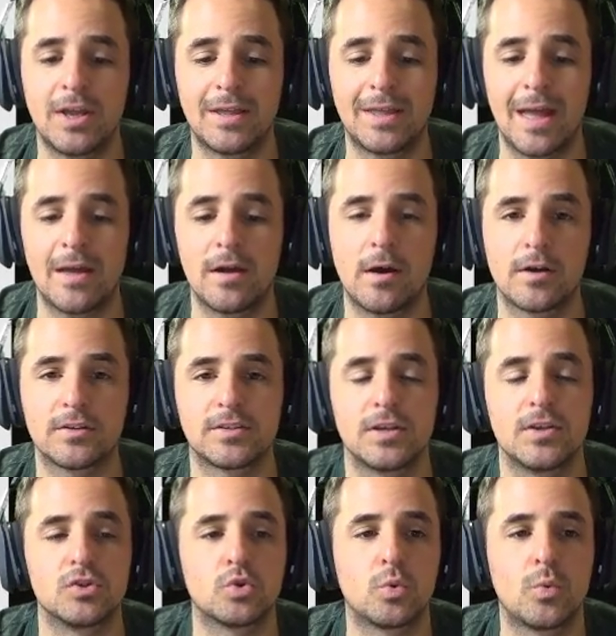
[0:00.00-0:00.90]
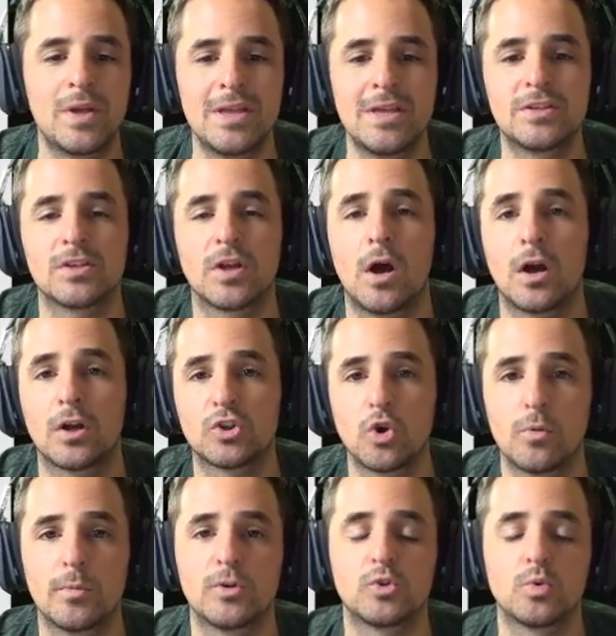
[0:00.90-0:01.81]
Chaos, and Tweez
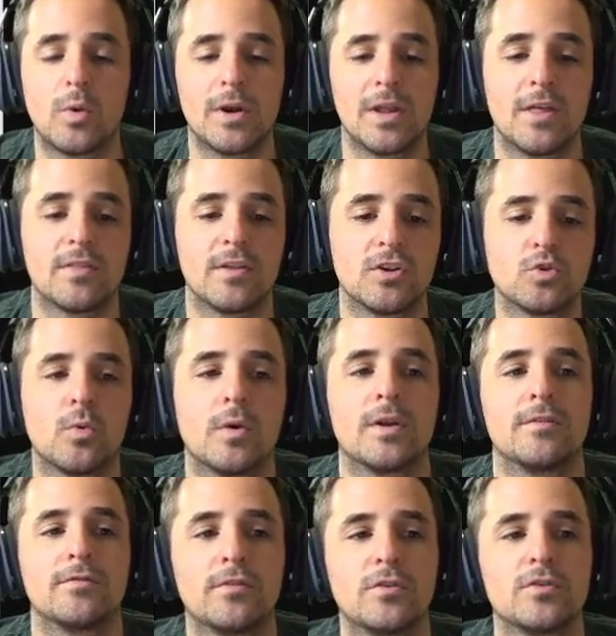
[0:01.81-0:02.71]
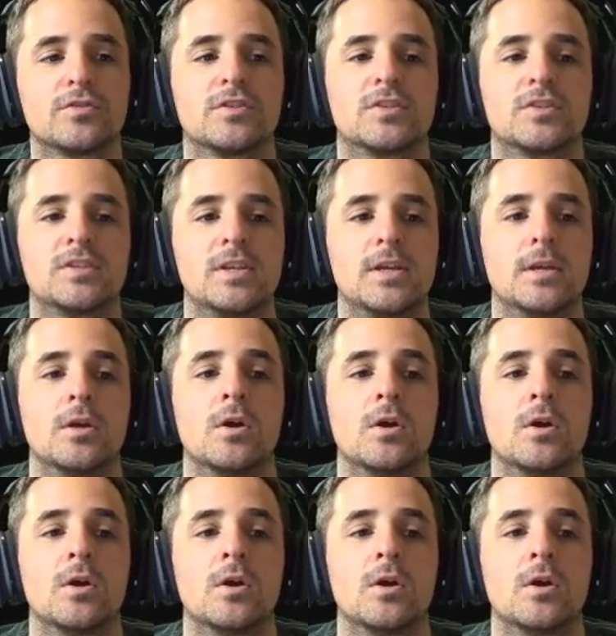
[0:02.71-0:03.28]
October 20th and 21st to see